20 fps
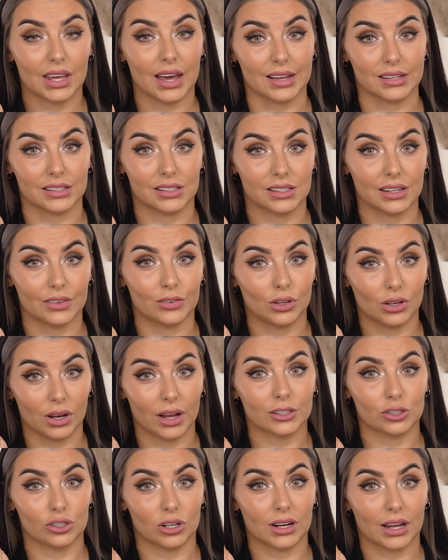Yes, if you
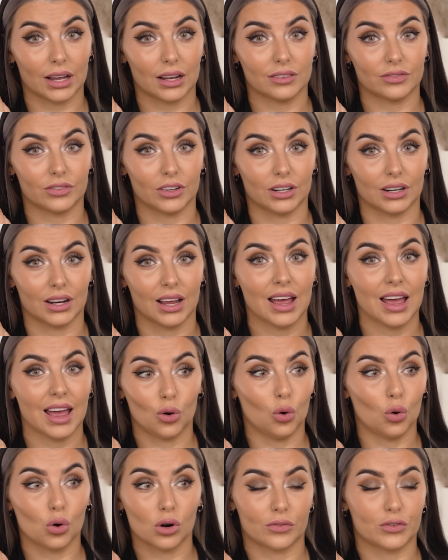like Drunk Elephant,
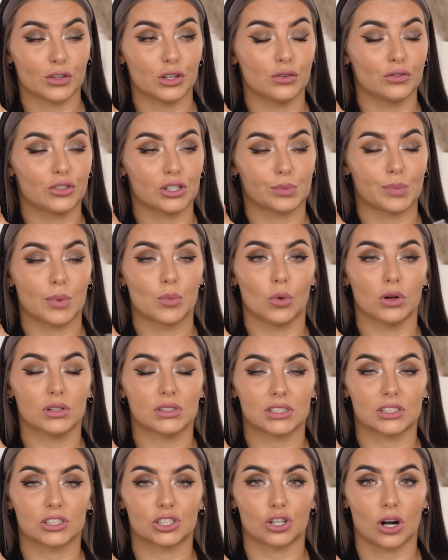or if you've just been
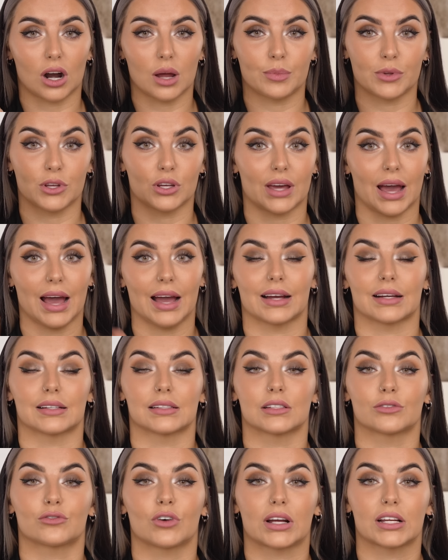wanting to try it but you can't
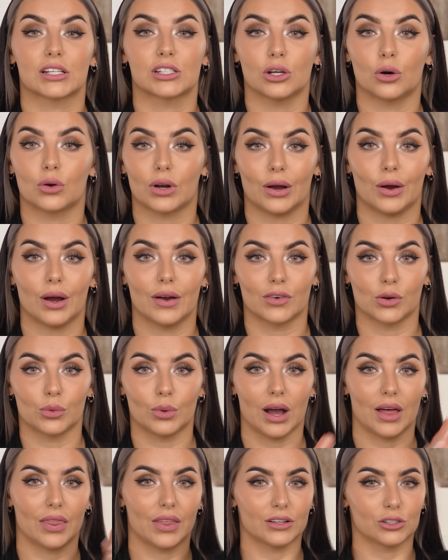because it's freaking sold out
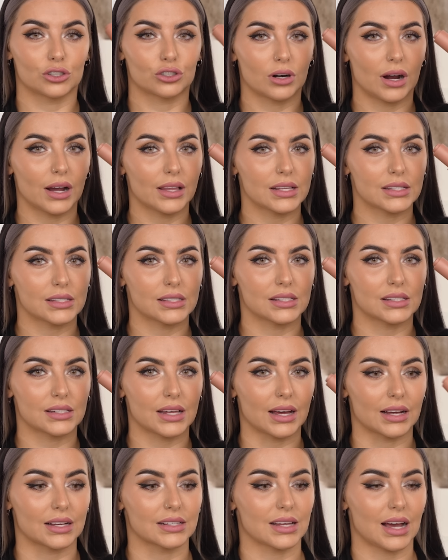everywhere, then try this
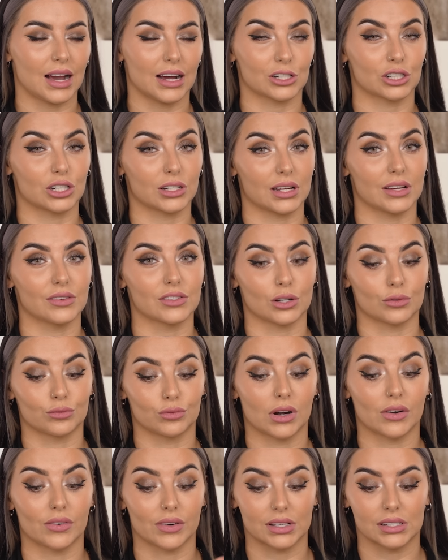instead because it actually gives a
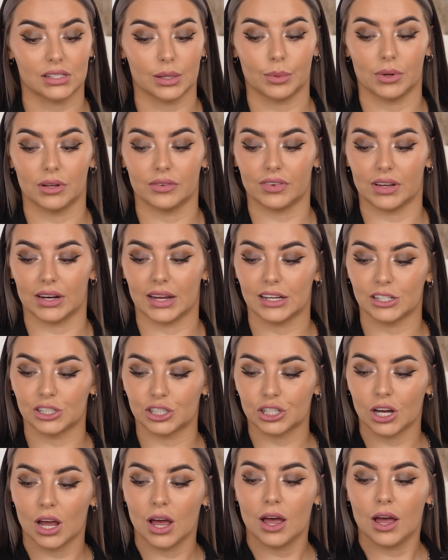really similar
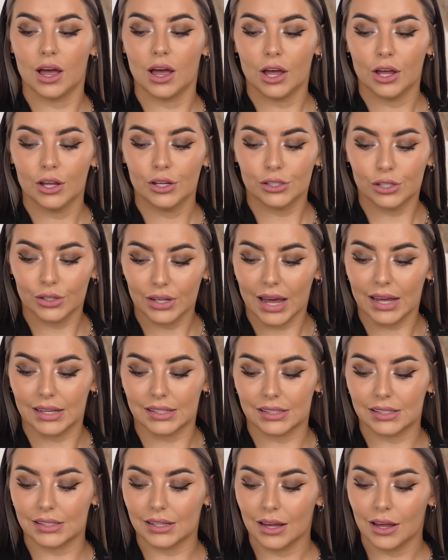finish. So,
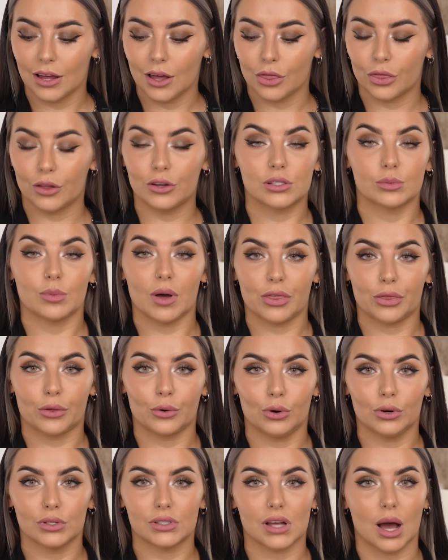yes, those are my
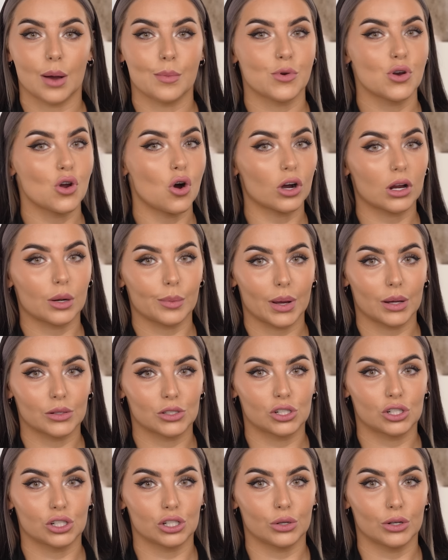thoughts. I'm not going to be able
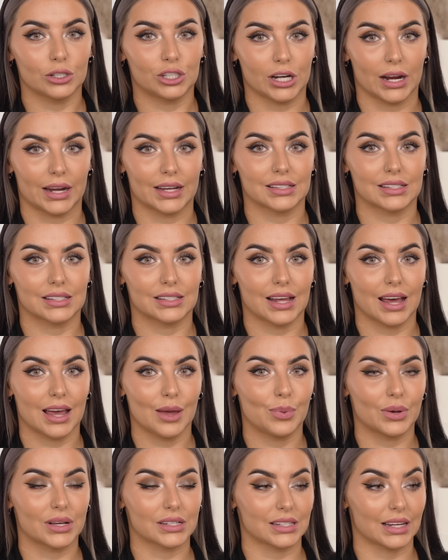to do a check in today
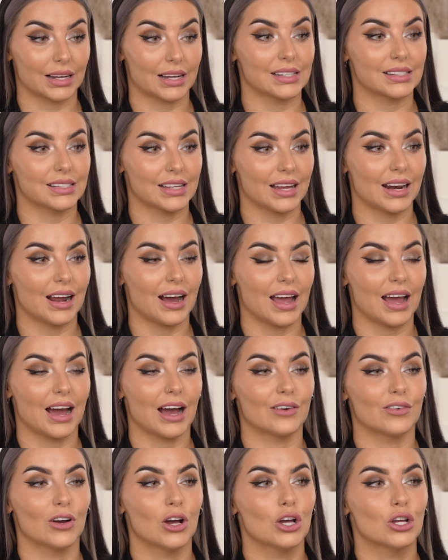because, like I said, I
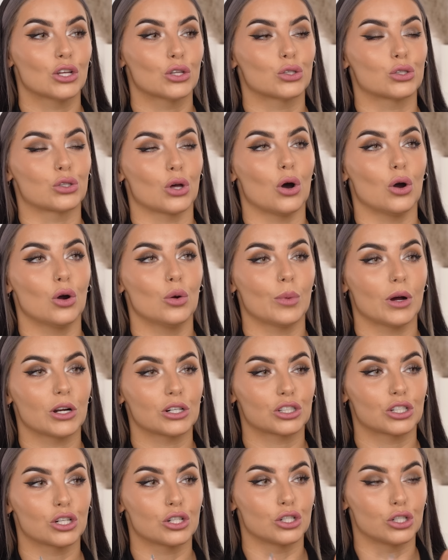have so
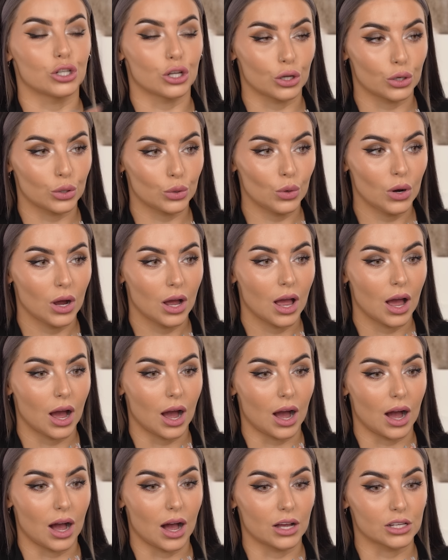much to do.
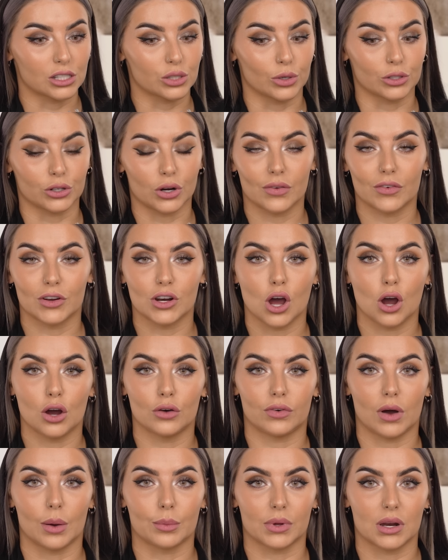Uh, so I don't even know
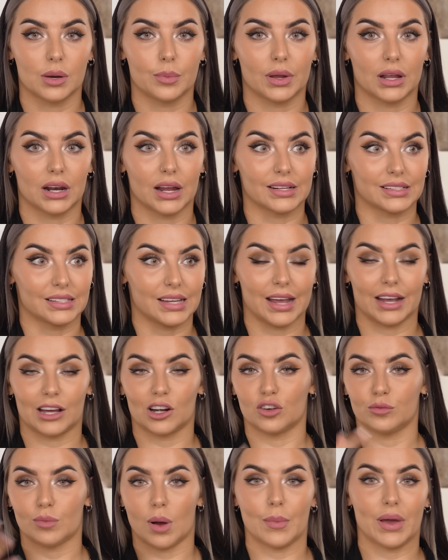if I'm going to be like taking
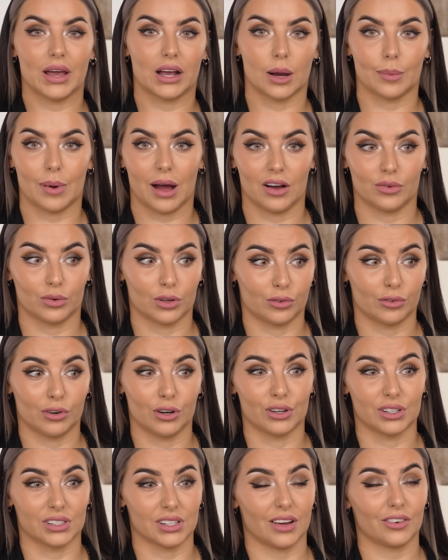off my makeup halfway through
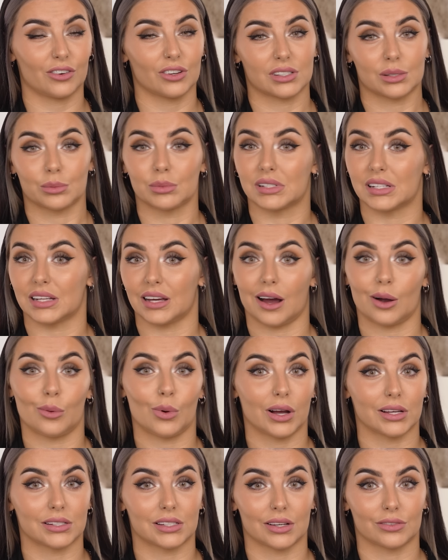because I've got some
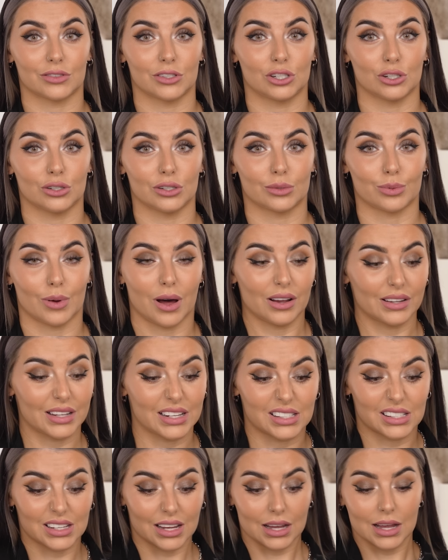DIY stuff to do as well. I
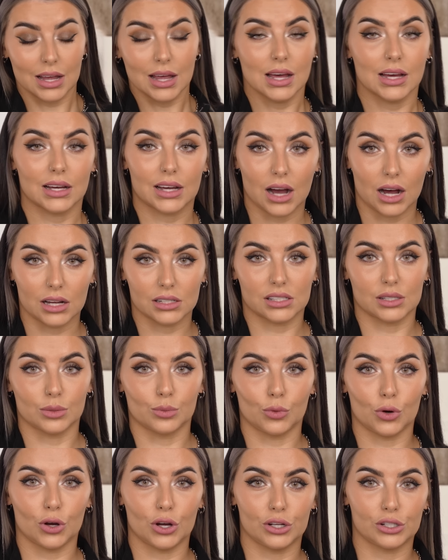need to cut
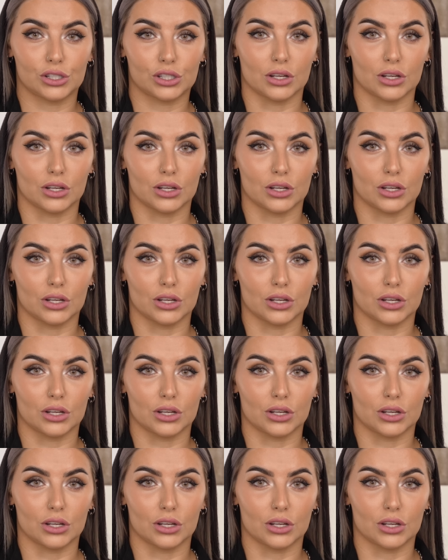some wood.